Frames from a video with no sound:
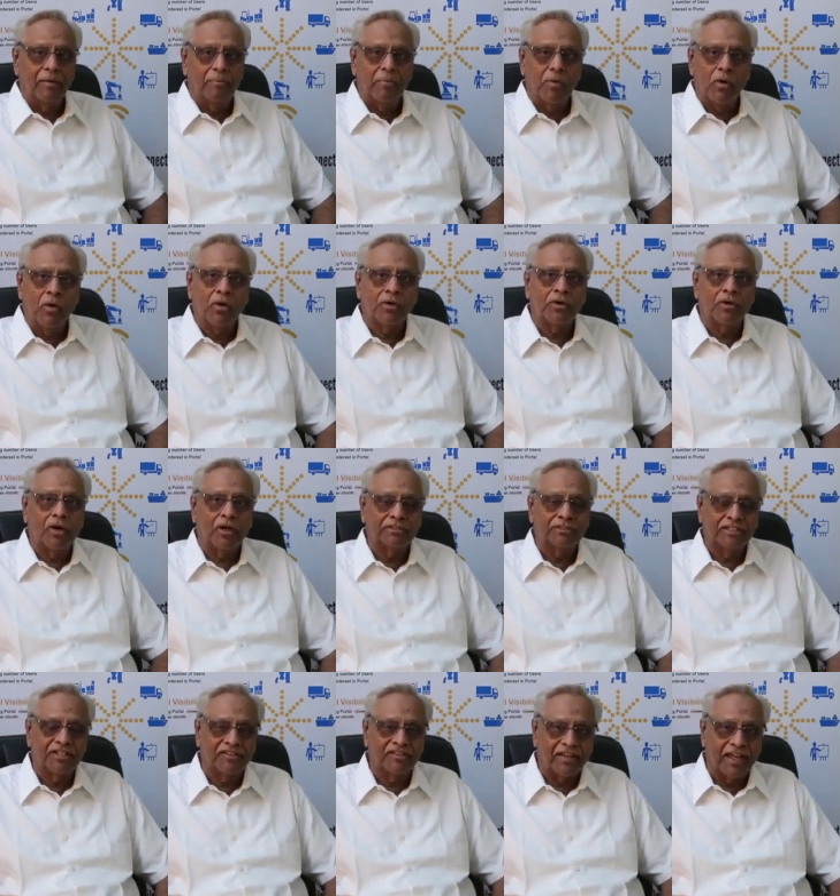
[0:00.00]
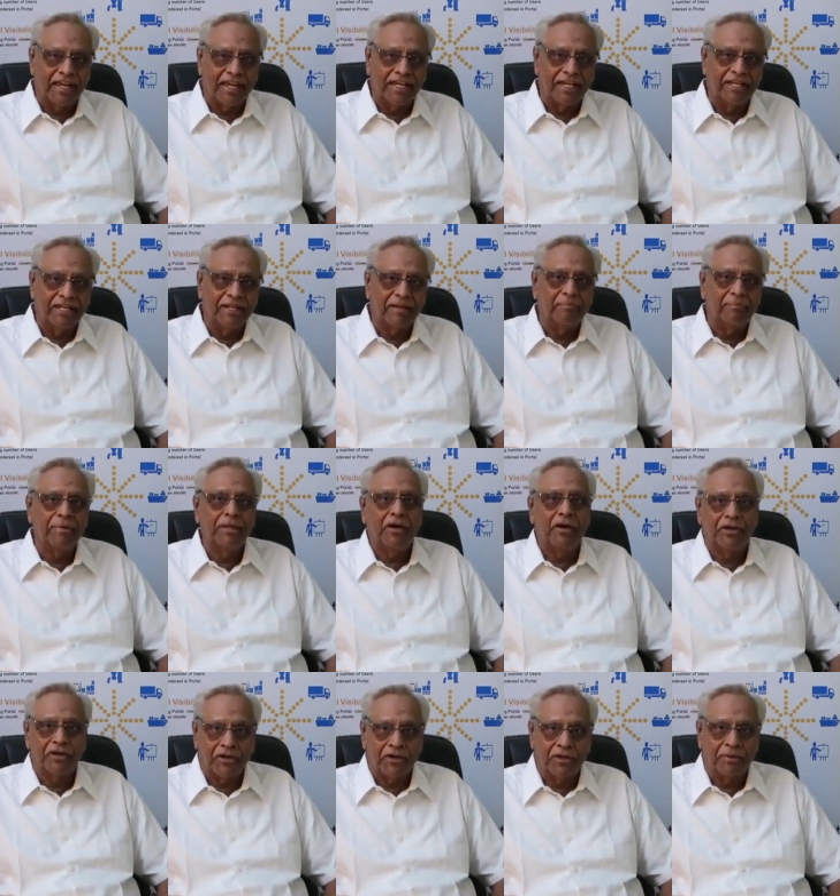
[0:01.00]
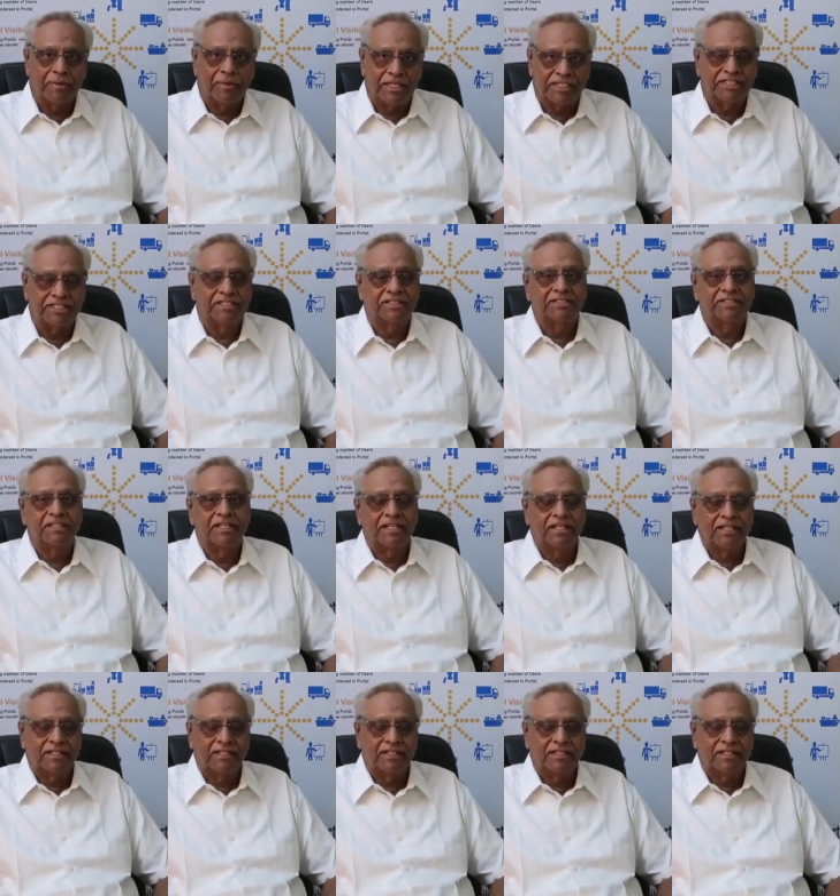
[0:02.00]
more on the side beyond automation,